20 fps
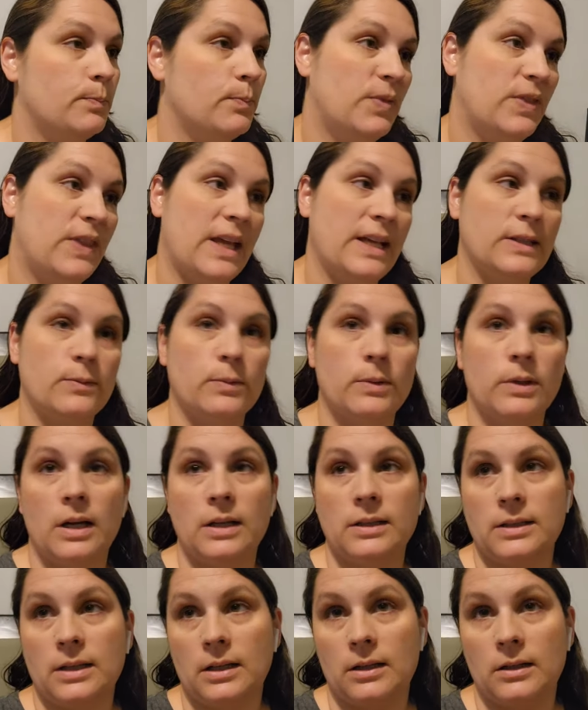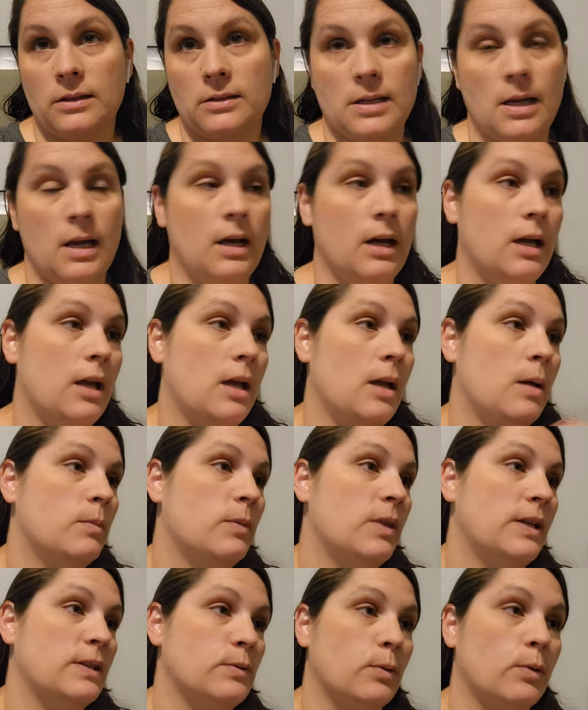things were not done on time,
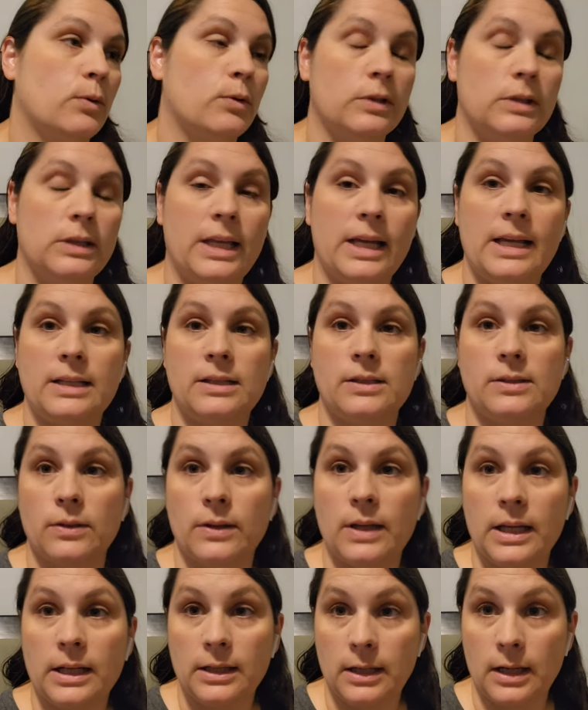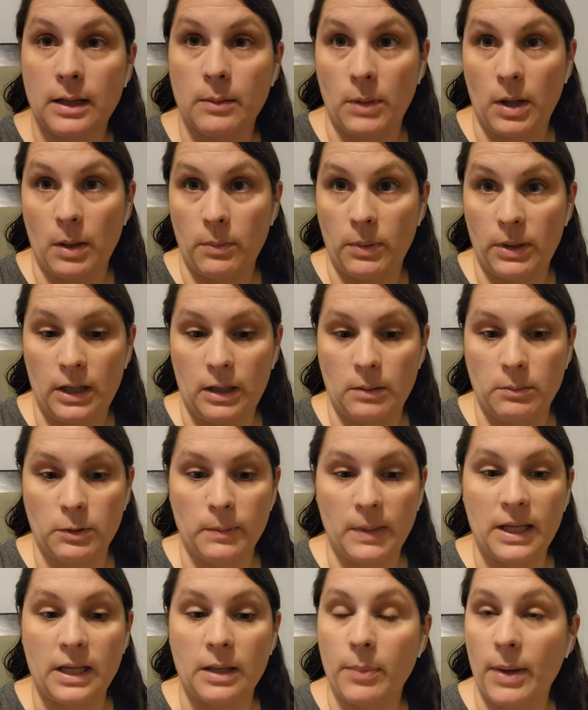things were ordered late, so they ended up not being able to
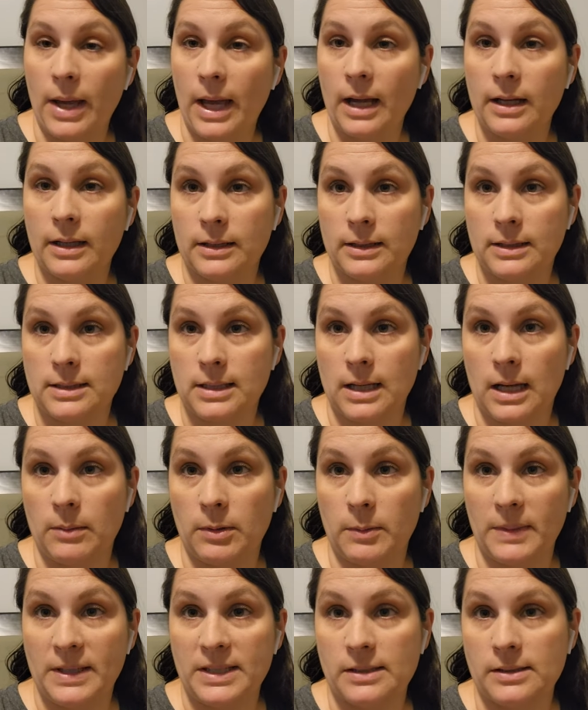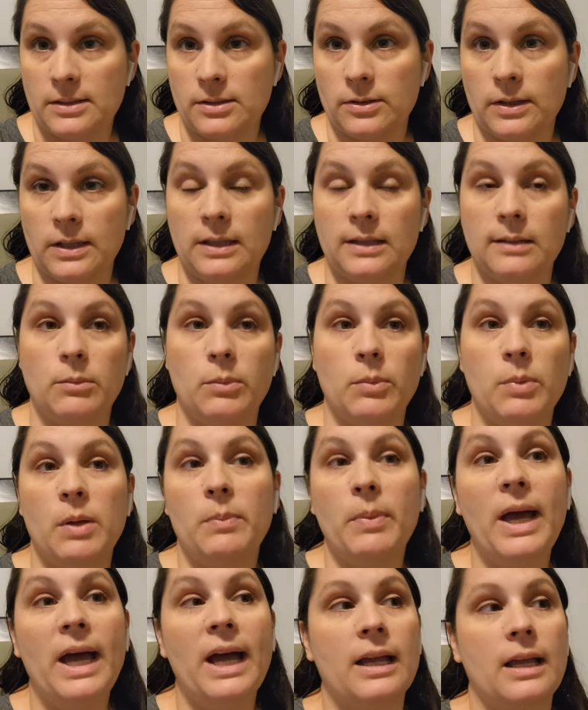make it back at the time that my sister needed them to be
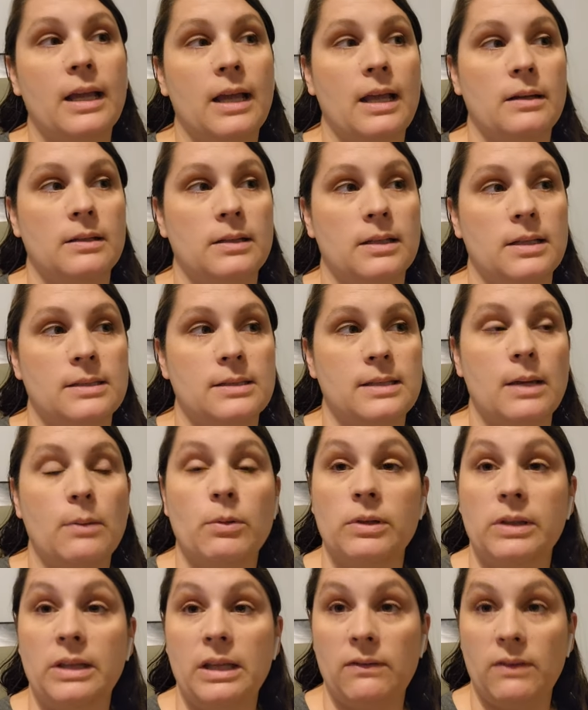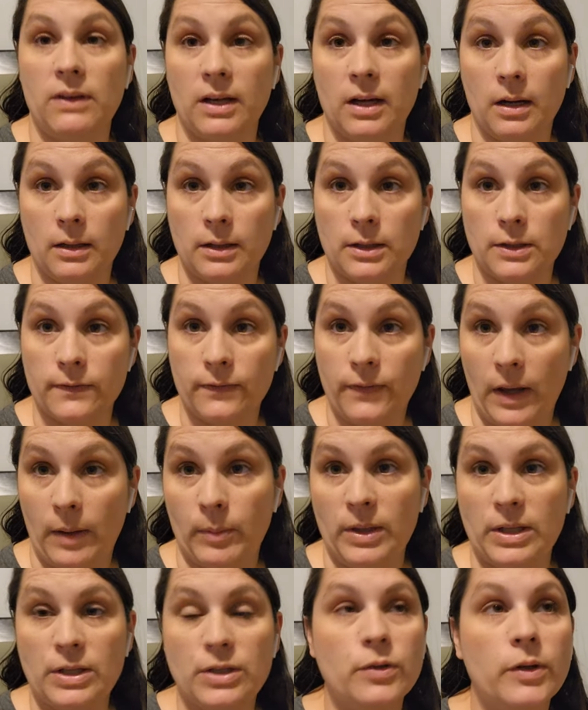back, and because they were leaving on a
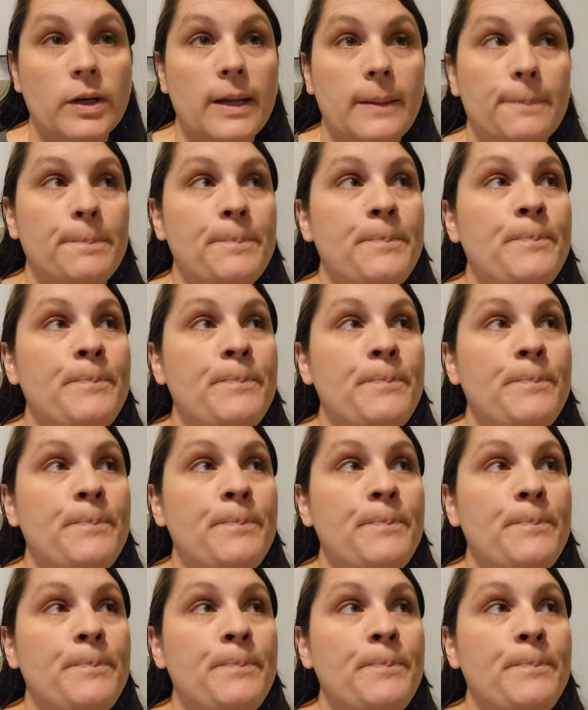family trip.